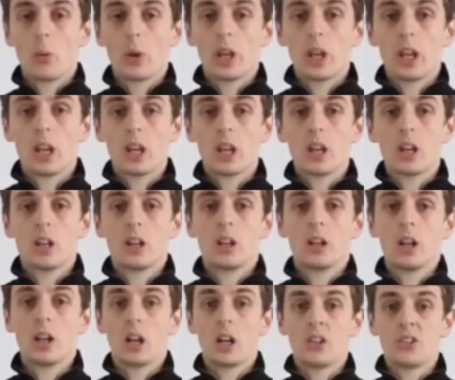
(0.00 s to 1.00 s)
we
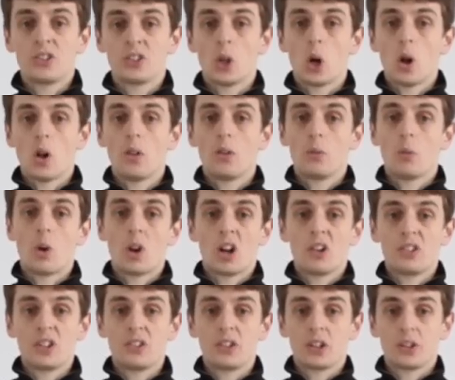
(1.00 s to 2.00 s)
installed one of these